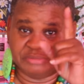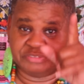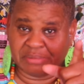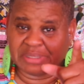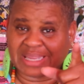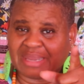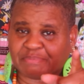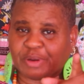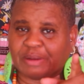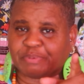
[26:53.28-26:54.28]
Them the kind
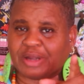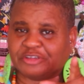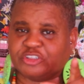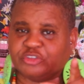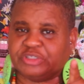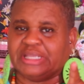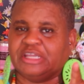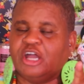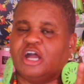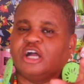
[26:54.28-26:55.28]
of prayer partners you
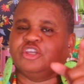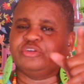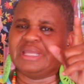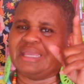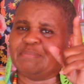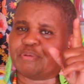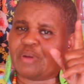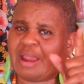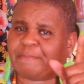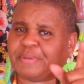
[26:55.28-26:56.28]
need. You need
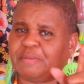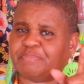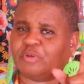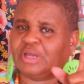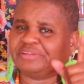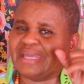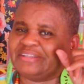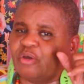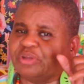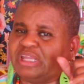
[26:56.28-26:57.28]
prayer people
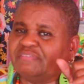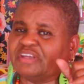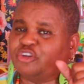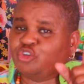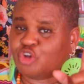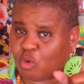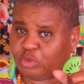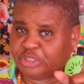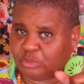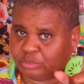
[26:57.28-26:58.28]
that don't even know
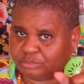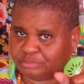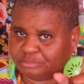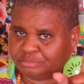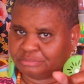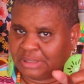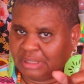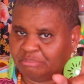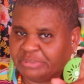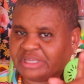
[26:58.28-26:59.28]
you.
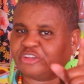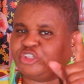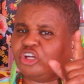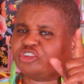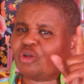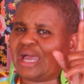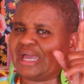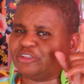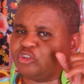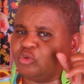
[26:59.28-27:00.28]
Because you're
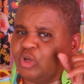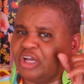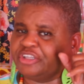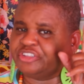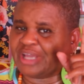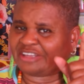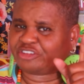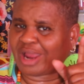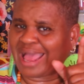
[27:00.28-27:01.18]
trying to dot your